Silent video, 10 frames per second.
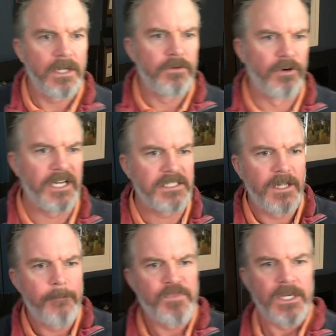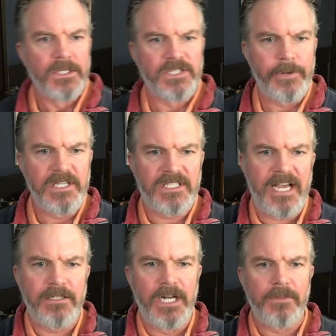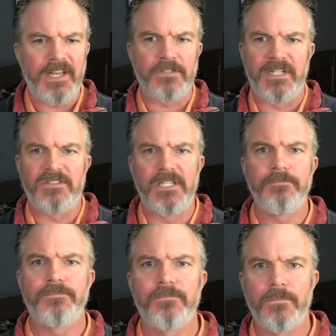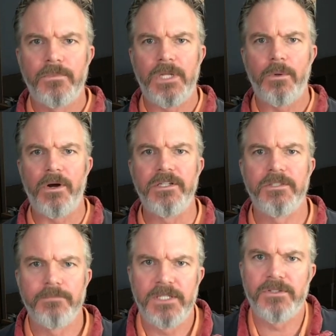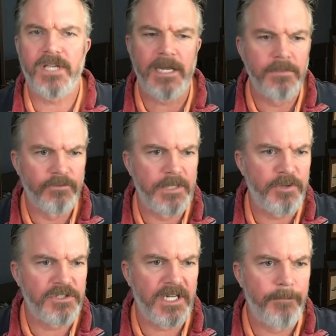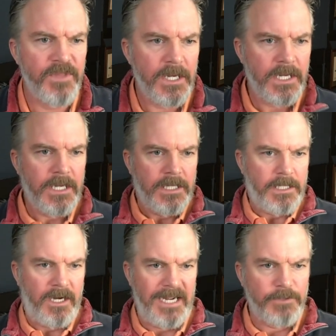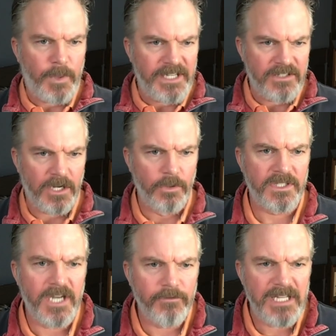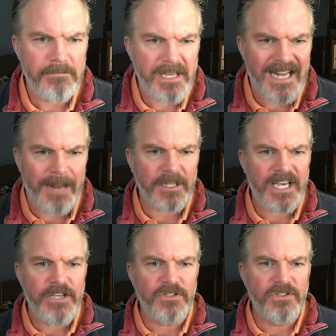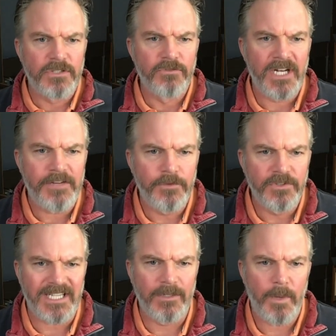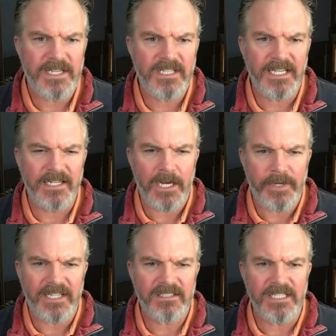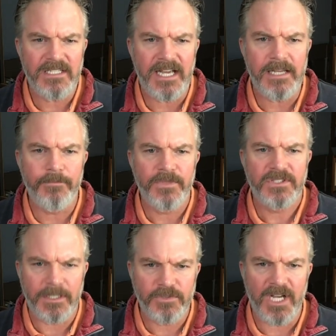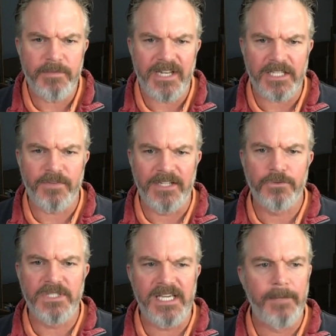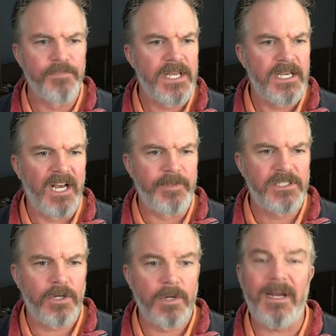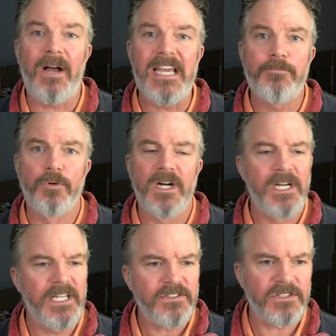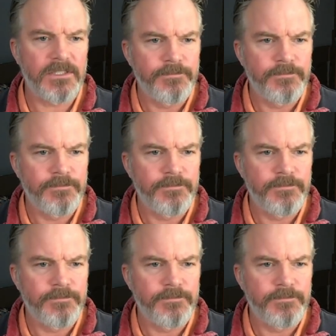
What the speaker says: Right, so he said, you know, thanks for that, Tim. No worries, that's okay, I really appreciate it. I am 20 years old, currently mid-application to the Royal Air Force and awaiting an OASC date sometime in the next financial year. I've been told about April earliest.